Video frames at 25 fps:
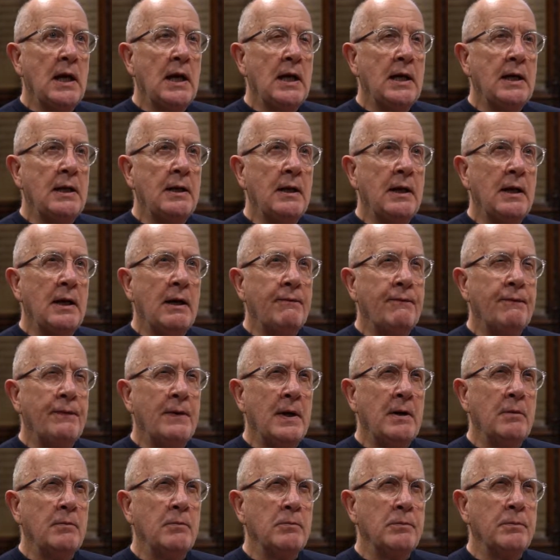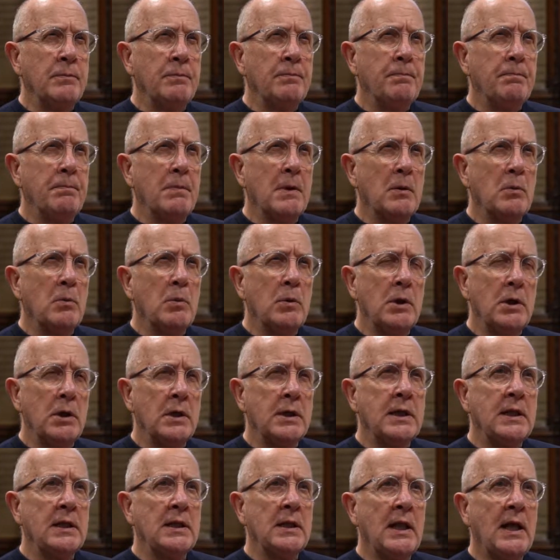I found my
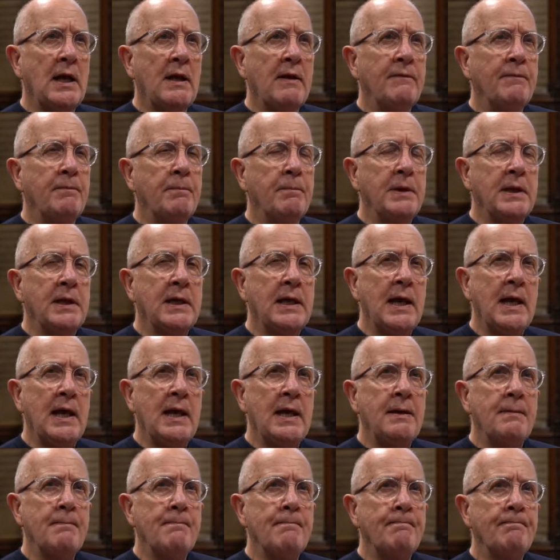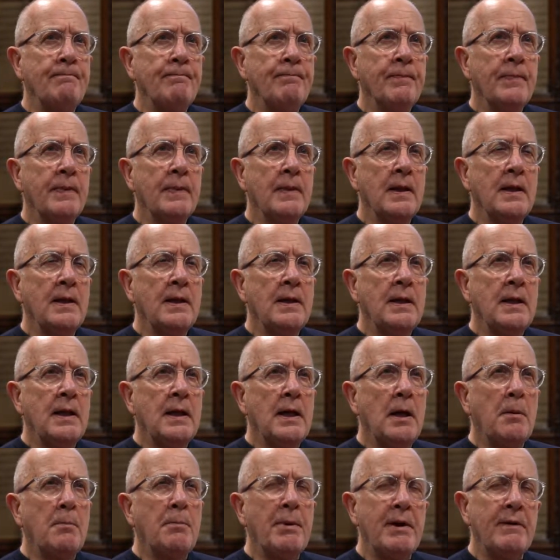working life became
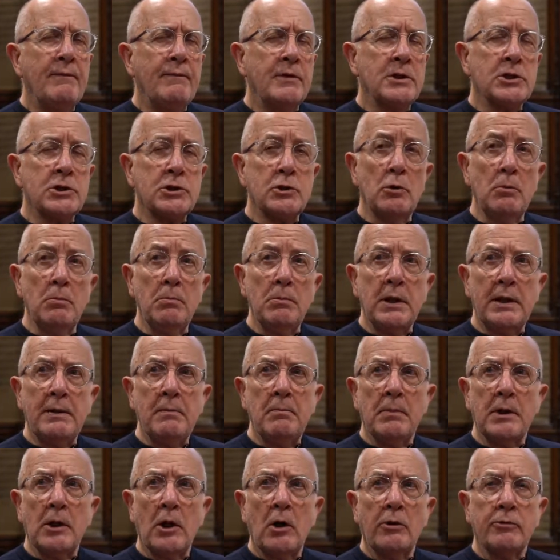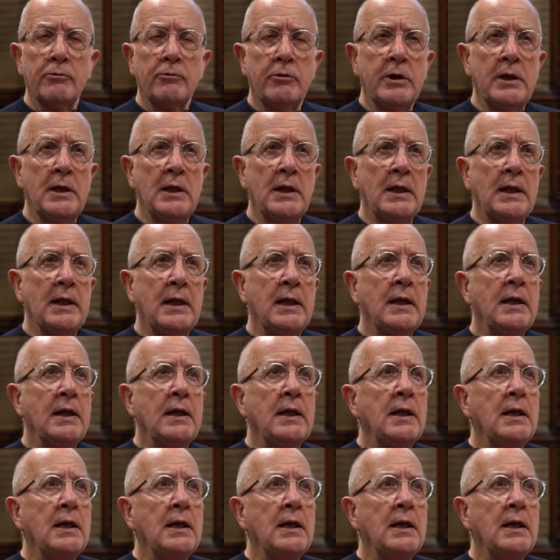a bit of a stumbling block, really.